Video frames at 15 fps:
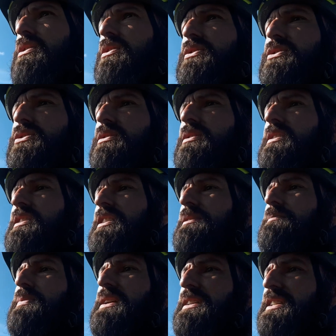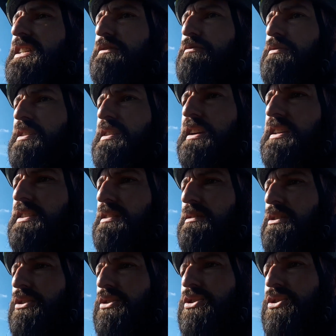on to the temple and see if we can get some
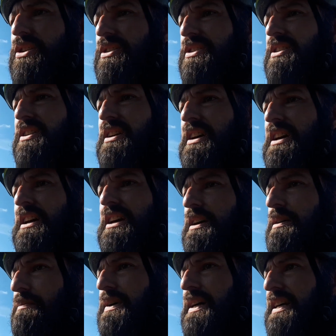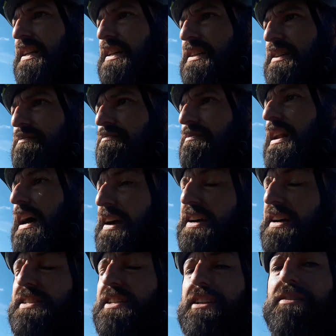good shots. But like
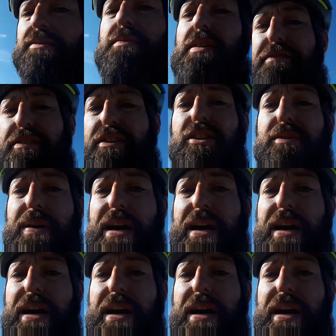I said, my phone's